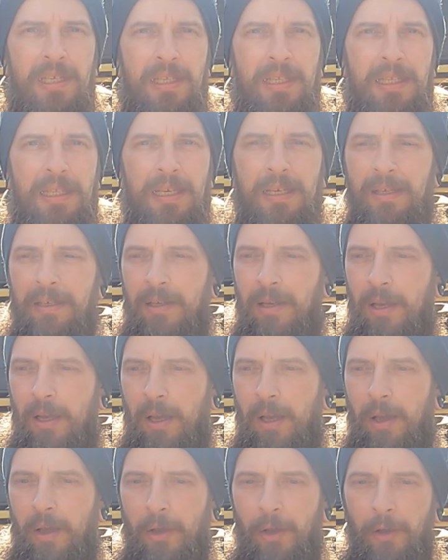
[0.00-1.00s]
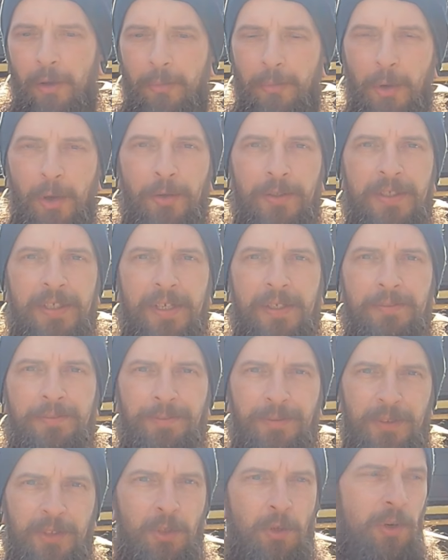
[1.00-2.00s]
it. But yeah,
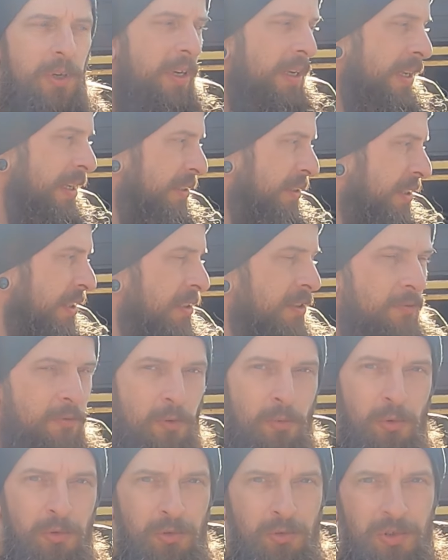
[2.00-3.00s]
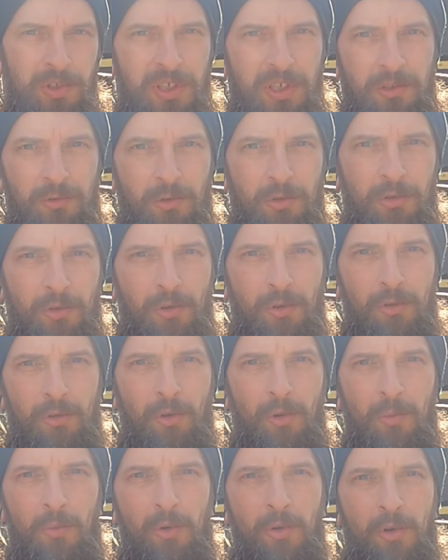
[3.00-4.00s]
so like I said, if you want to see just a
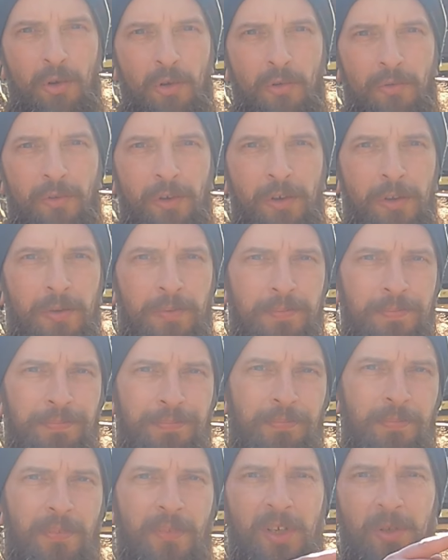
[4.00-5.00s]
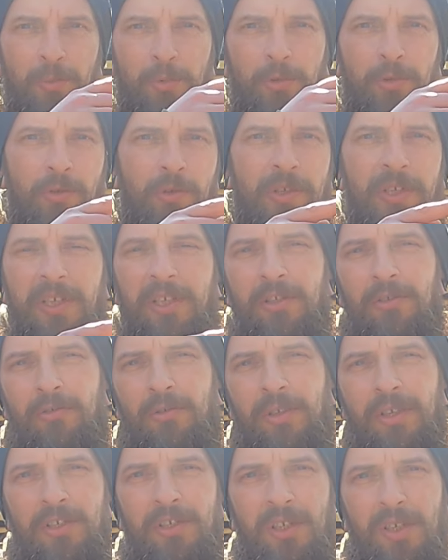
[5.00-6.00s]
normal cover, I'll put a link in
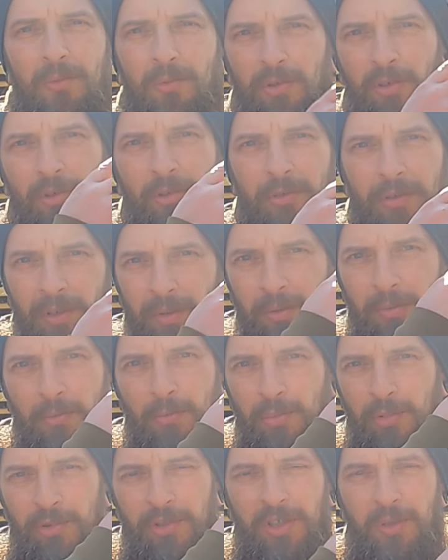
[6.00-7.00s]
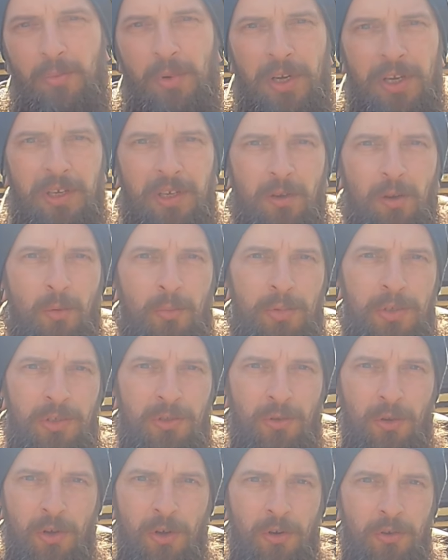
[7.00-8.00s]
the description and I'll put it back up
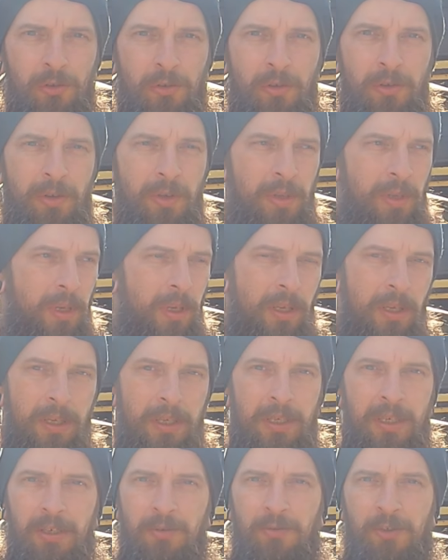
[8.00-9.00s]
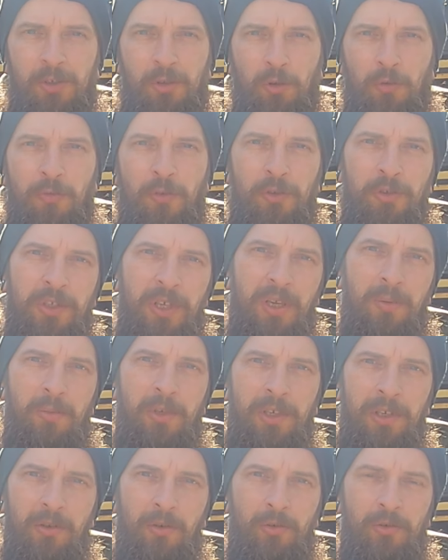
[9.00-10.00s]
in the corner. If it's your first
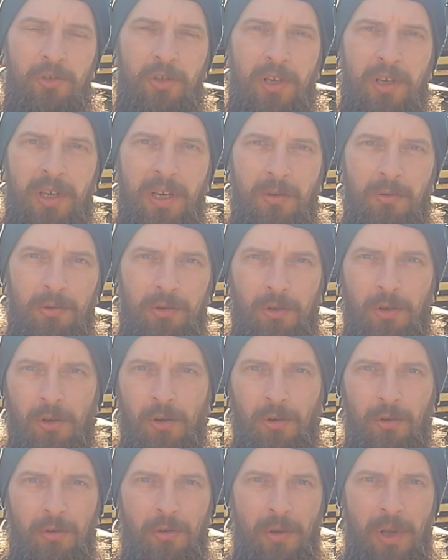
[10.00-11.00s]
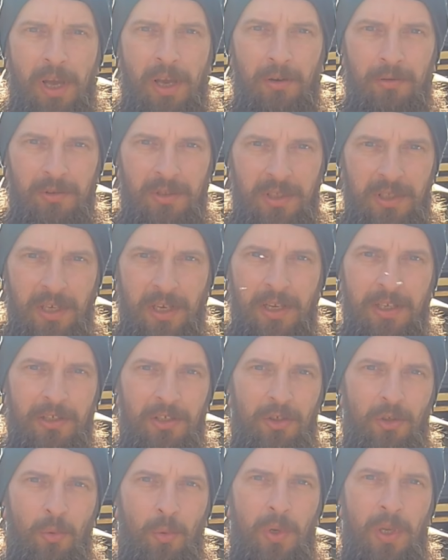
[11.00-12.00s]
time here, go check out our Audi
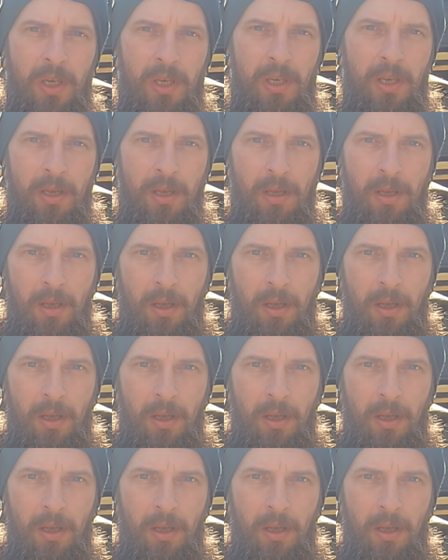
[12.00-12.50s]
S3